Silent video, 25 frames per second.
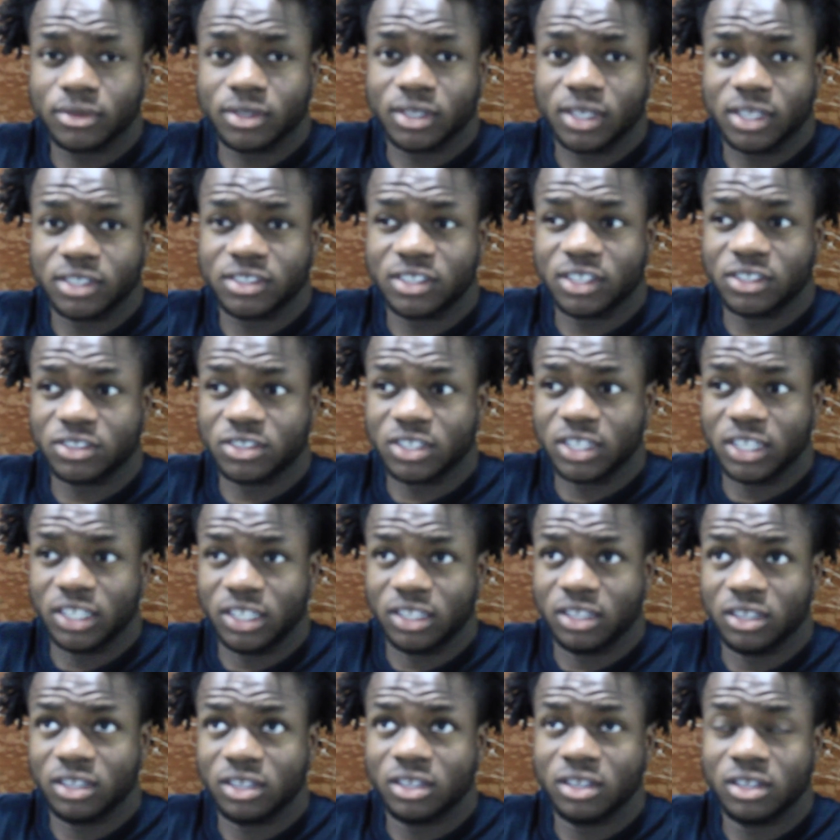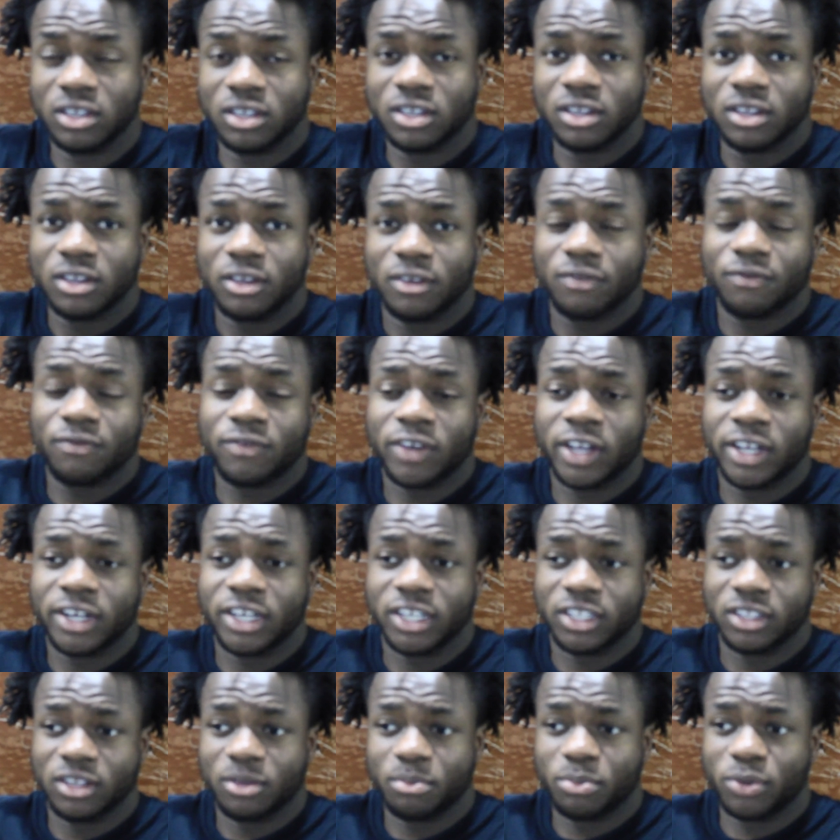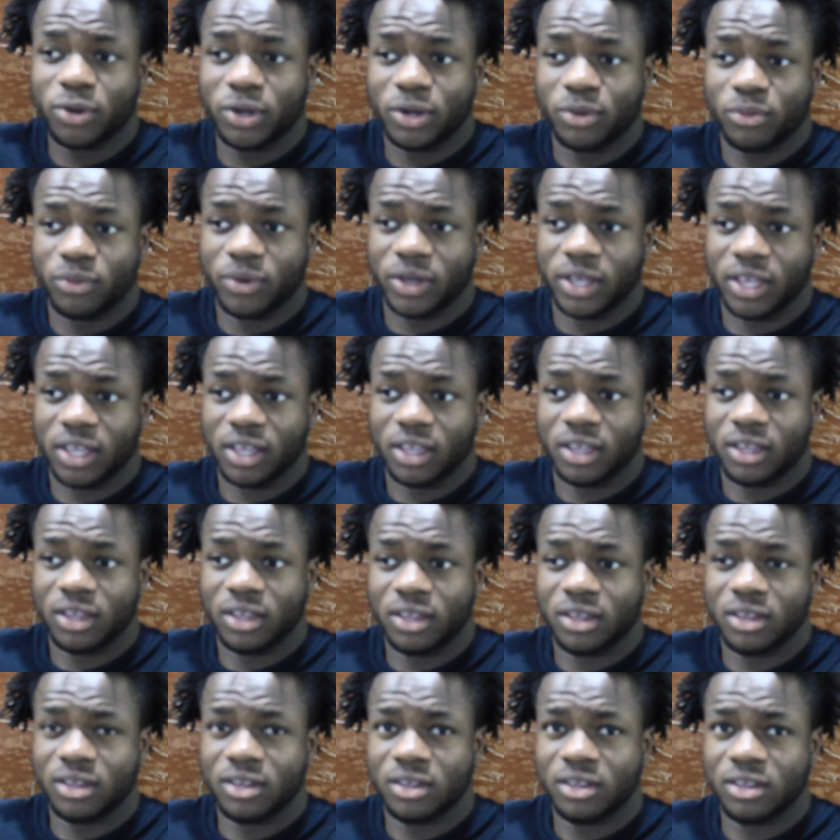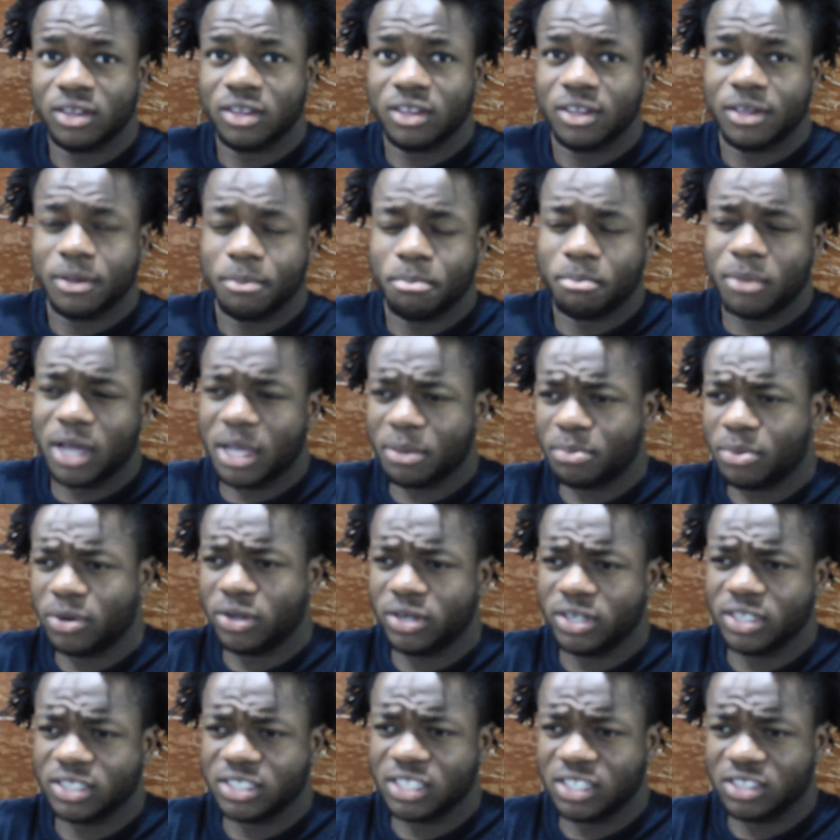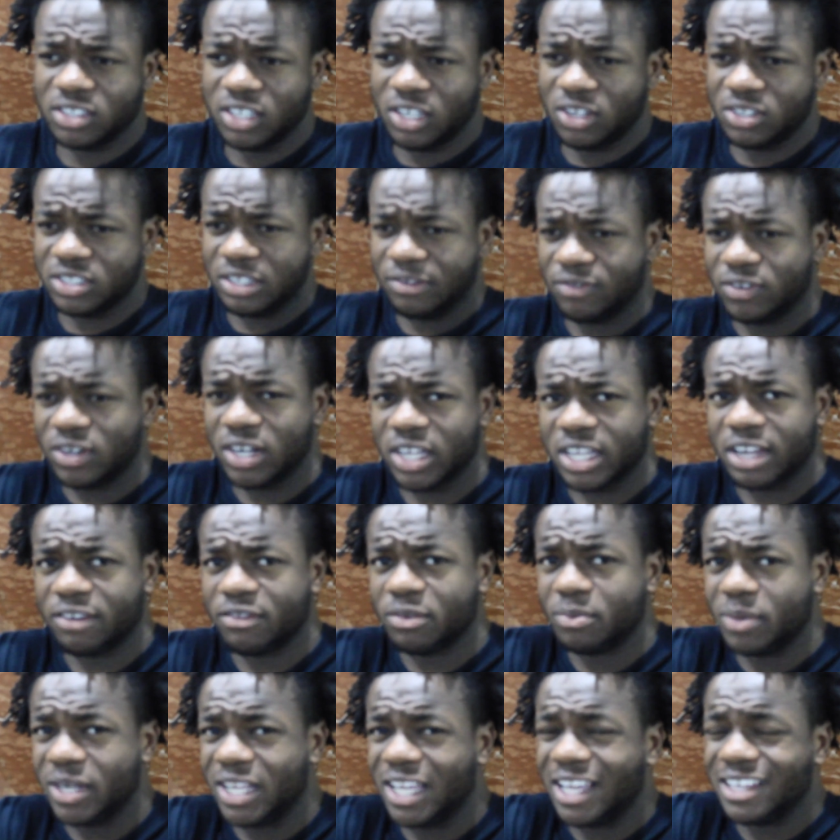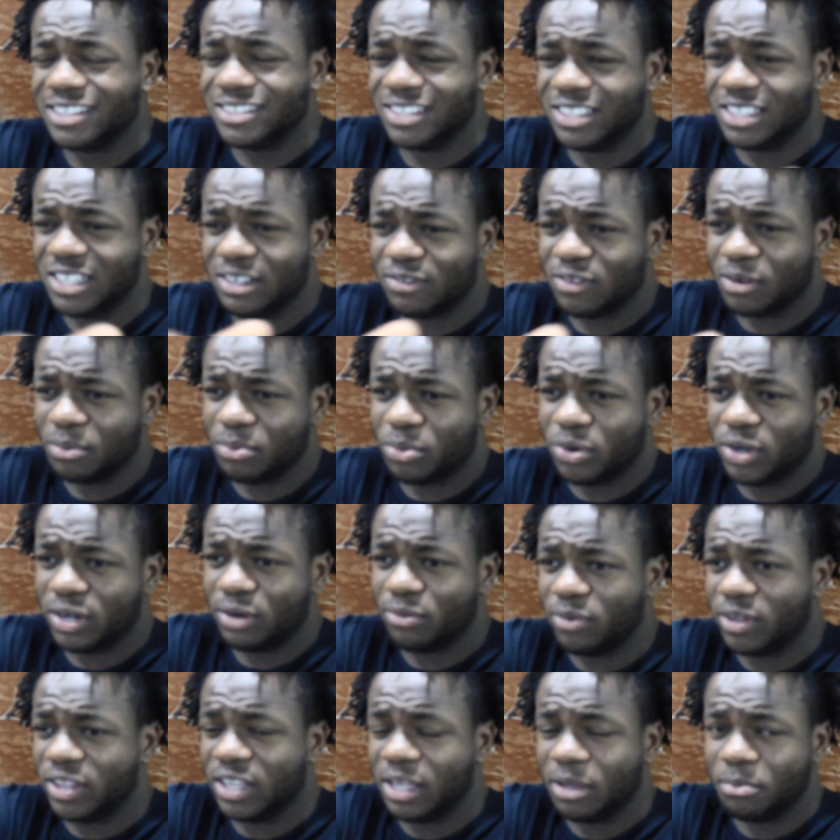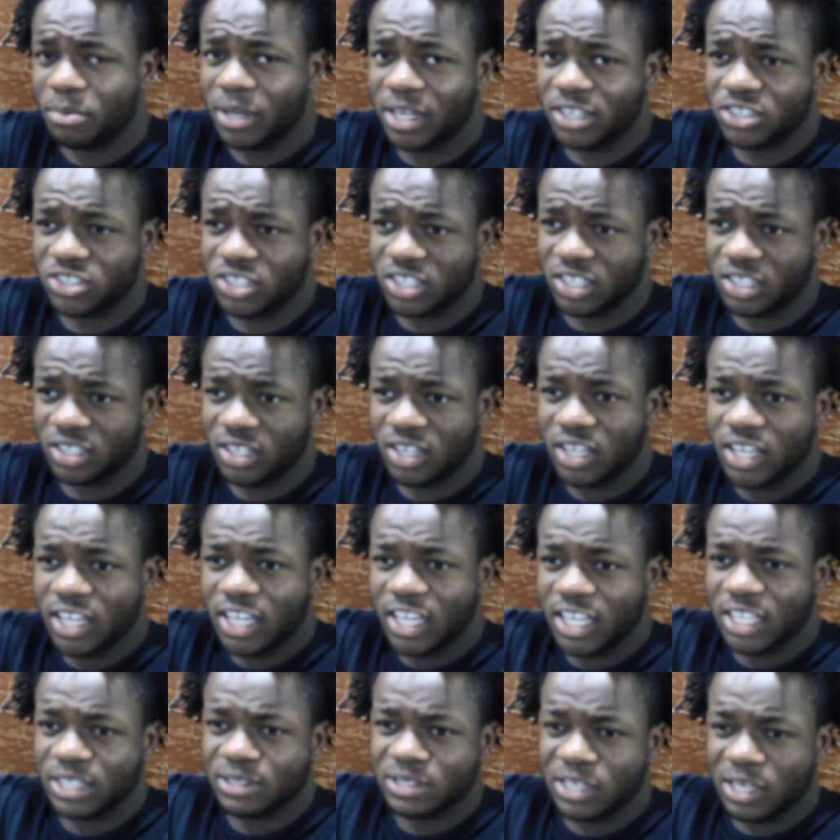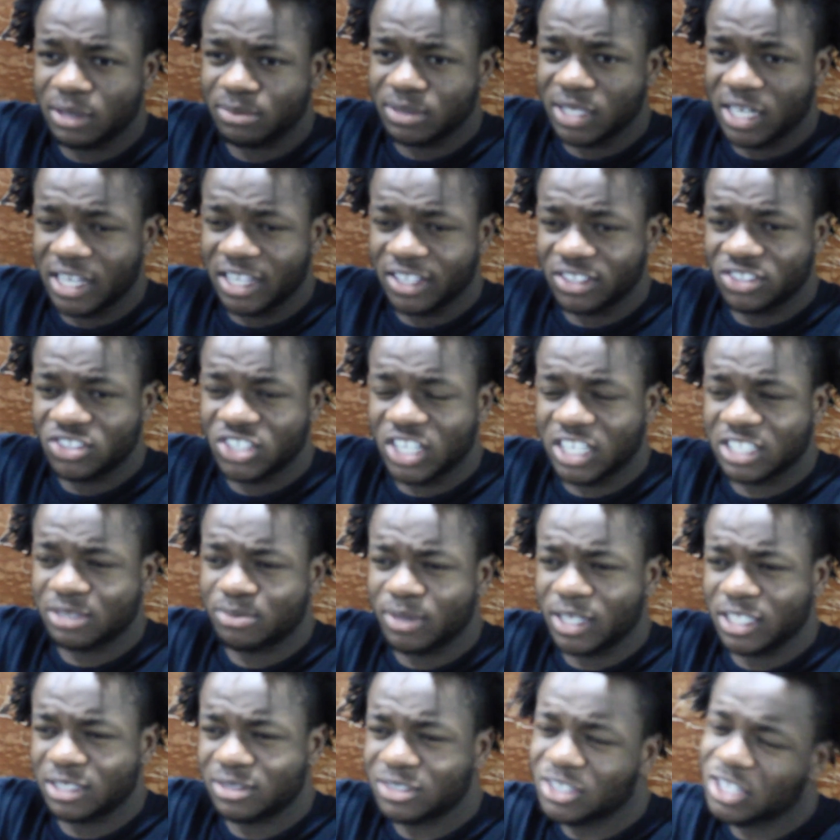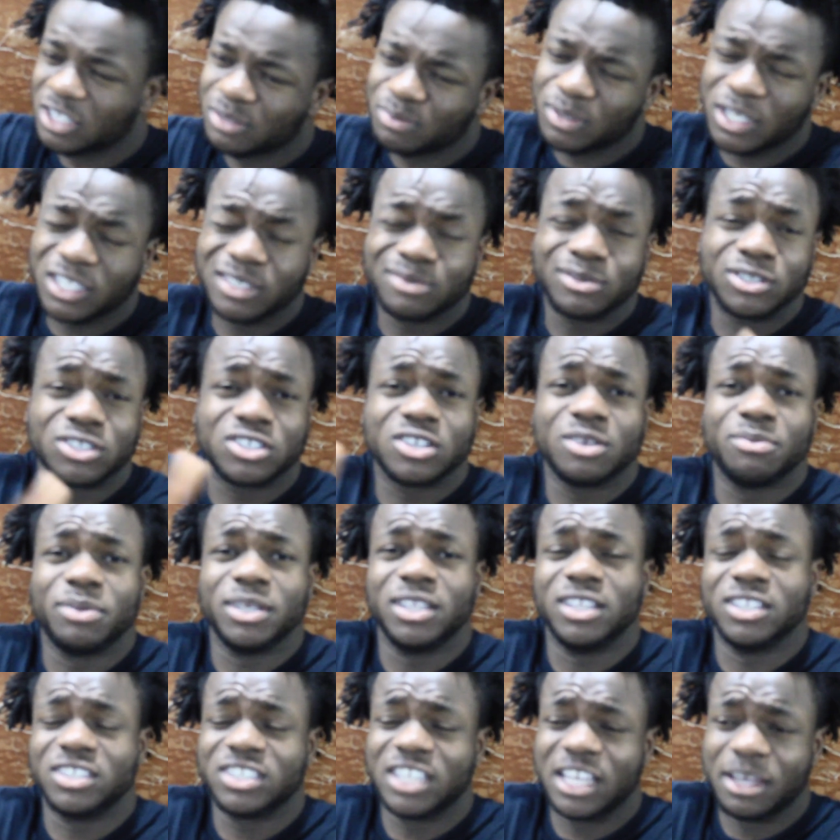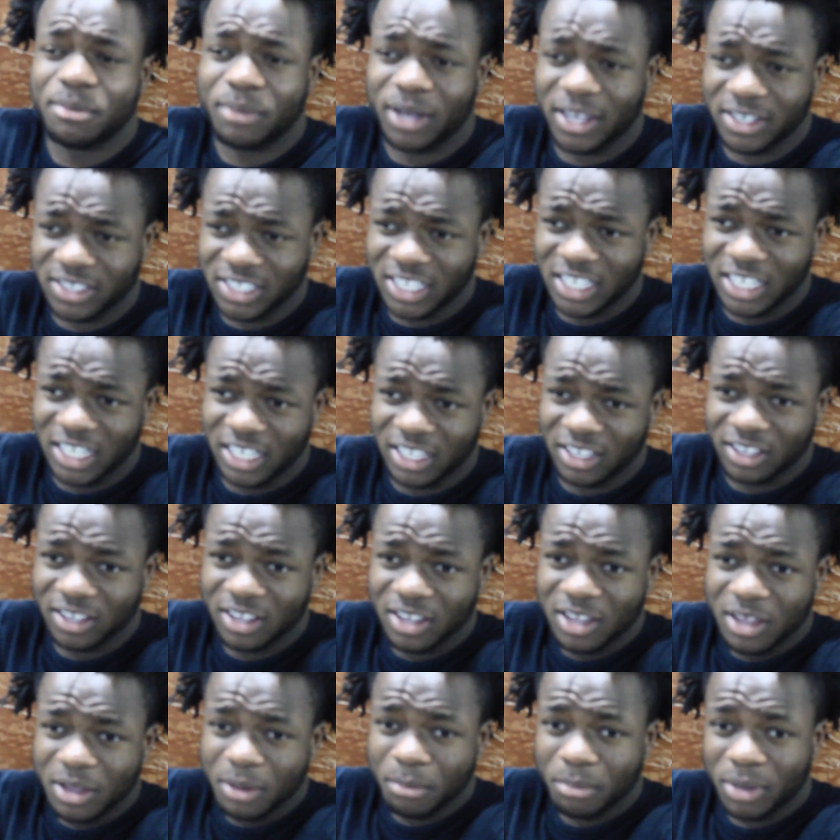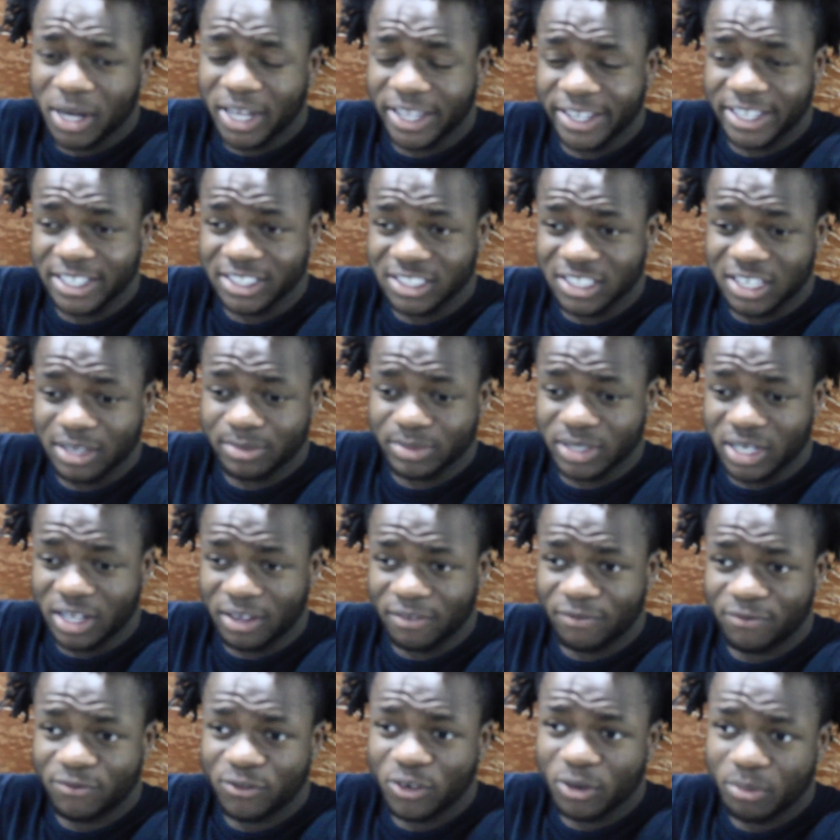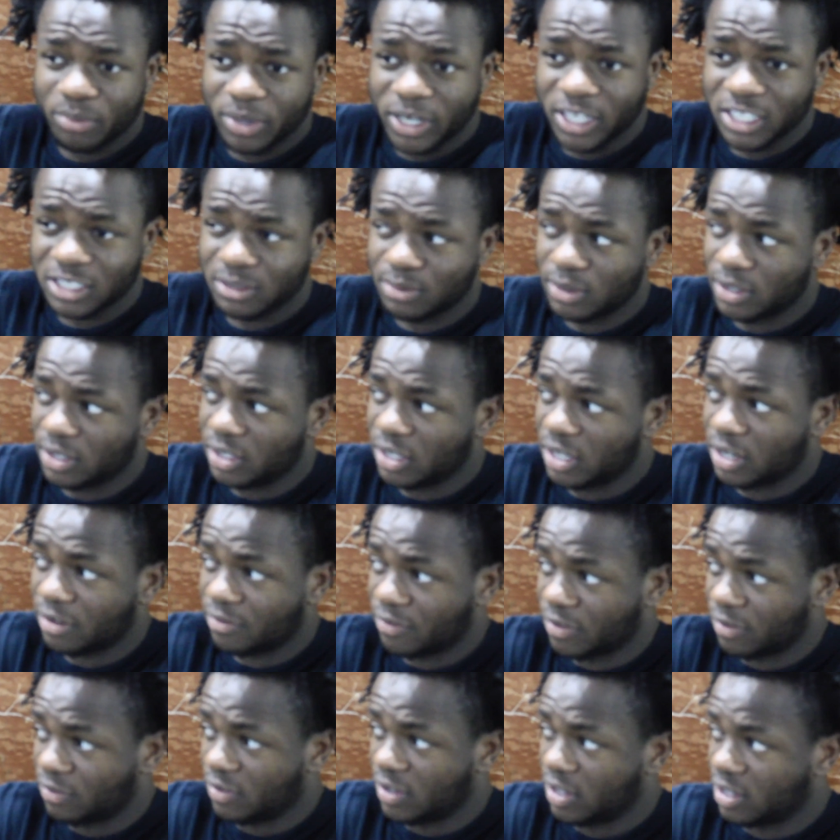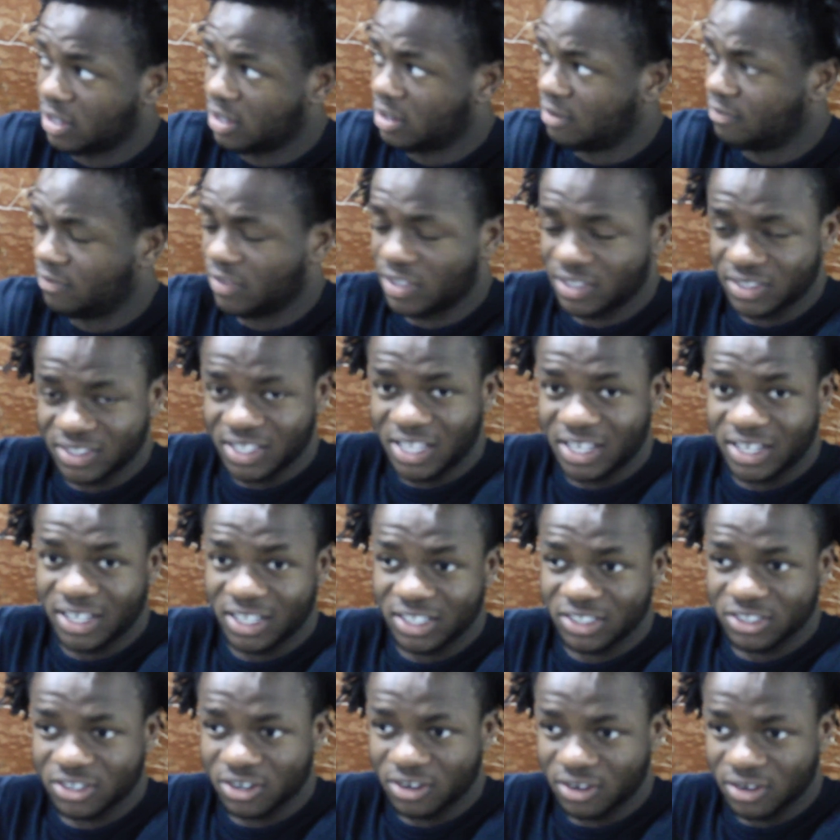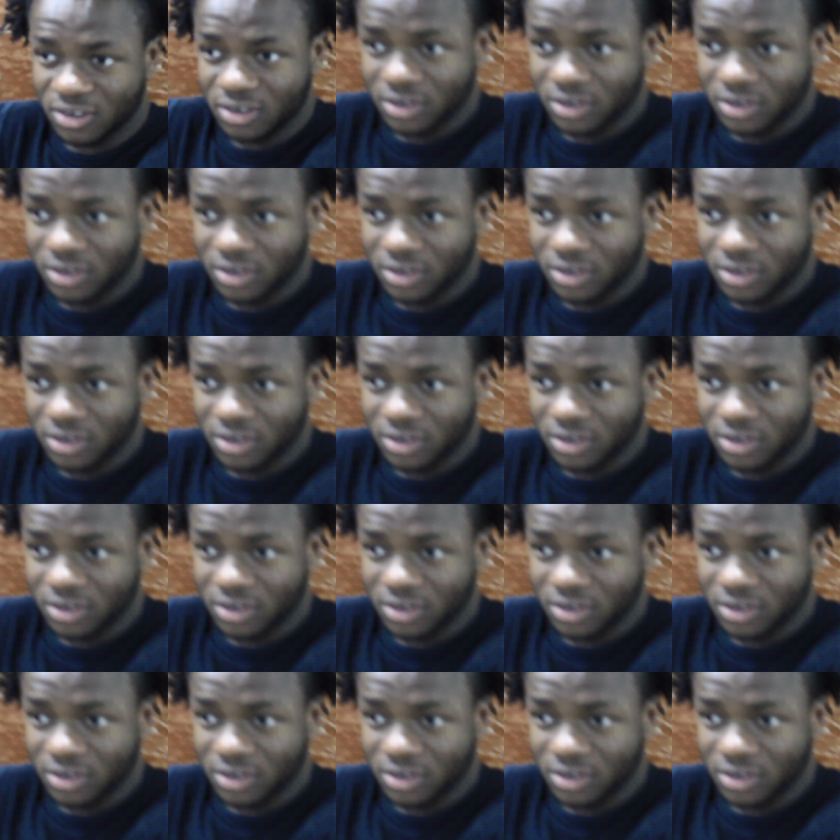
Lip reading: Essentially finding the point where, my point essentially, because I feel like everybody has a different point when they're benching in terms of like chest placement should be the same ideally, but like in terms of like foot placement and everything and things of that nature.